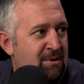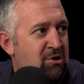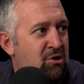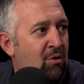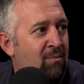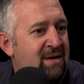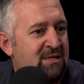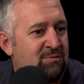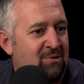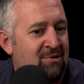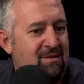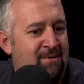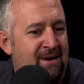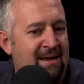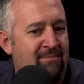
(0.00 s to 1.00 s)
But nobody's
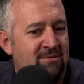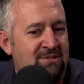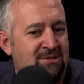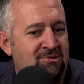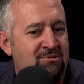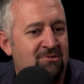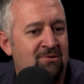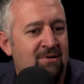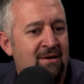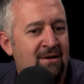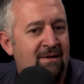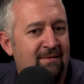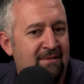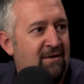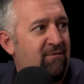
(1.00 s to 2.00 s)
really been able to
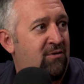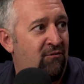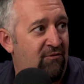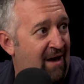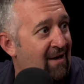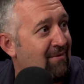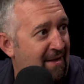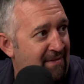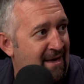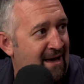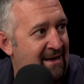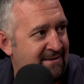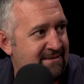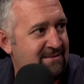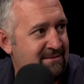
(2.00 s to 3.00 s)
lift the veil on
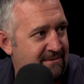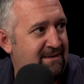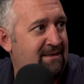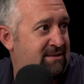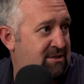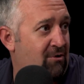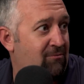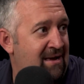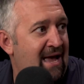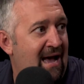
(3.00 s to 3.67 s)
that until we